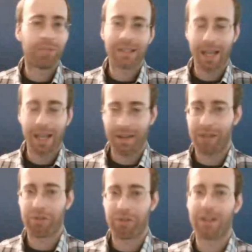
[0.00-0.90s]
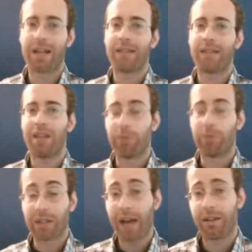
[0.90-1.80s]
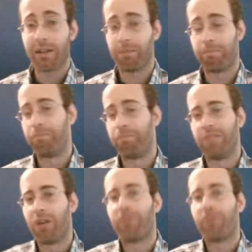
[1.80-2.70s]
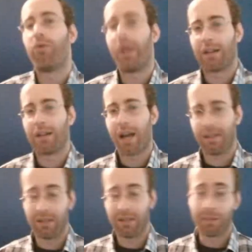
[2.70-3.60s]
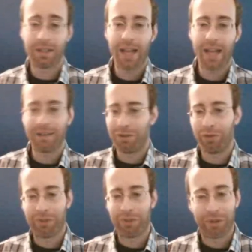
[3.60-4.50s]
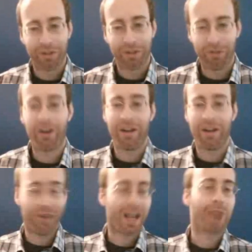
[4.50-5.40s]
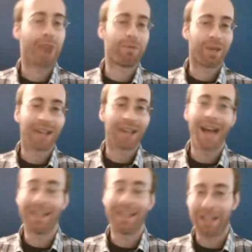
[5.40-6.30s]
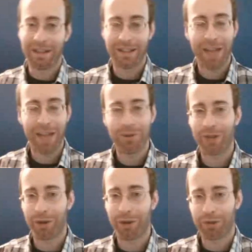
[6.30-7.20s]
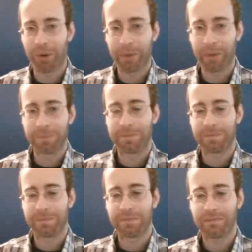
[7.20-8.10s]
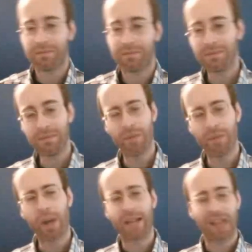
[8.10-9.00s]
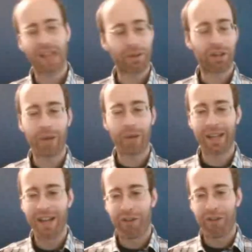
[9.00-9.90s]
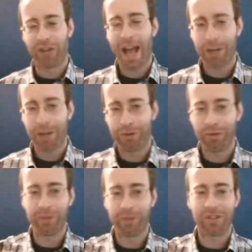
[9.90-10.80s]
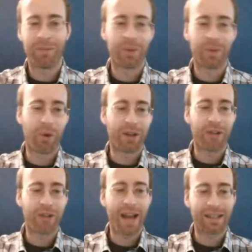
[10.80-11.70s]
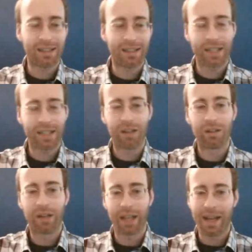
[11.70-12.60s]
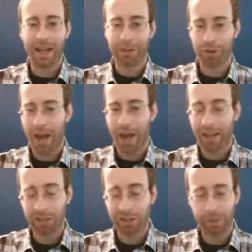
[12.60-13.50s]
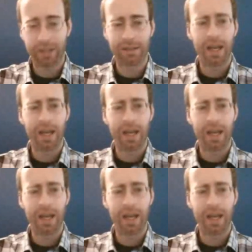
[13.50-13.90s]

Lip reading: be second nature on test day will allow you to avoid a lot of silly mistakes, and you'll feel very, very happy about that at the end of the day when you get your score. Okay, so that was a quick flash review of some quadratics. Let's take a look at triangles, because